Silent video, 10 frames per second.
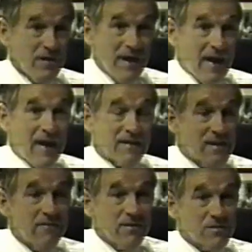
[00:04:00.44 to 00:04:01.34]

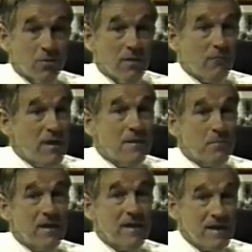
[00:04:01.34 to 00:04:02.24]
activities going on, if we had to
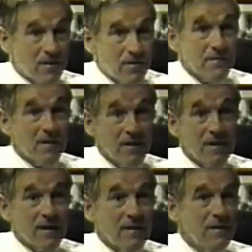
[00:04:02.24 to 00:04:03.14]
pay on the
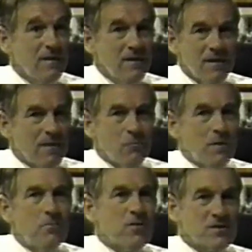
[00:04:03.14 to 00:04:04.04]
line,
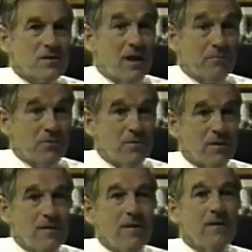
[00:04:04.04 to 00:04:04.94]
we'd put a stop to it.
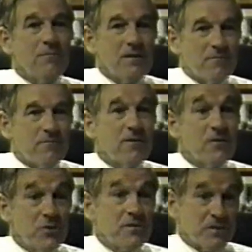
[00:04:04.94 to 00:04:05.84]
But
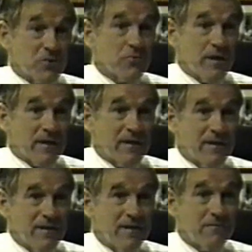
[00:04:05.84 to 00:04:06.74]
inflation is a trick.
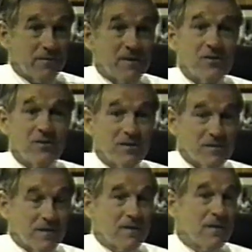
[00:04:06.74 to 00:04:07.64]
Inflation
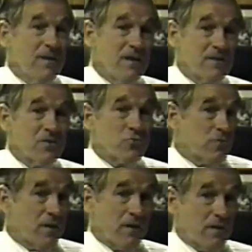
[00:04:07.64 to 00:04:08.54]
is a
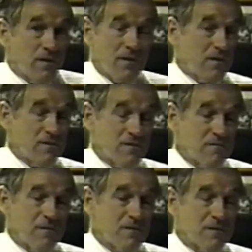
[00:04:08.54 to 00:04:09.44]
trick, and
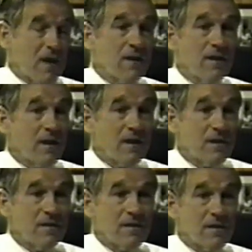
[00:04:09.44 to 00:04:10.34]
it's exactly like
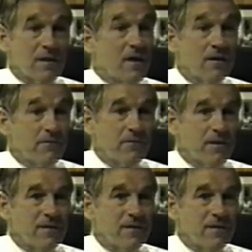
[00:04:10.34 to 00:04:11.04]
counterfeit.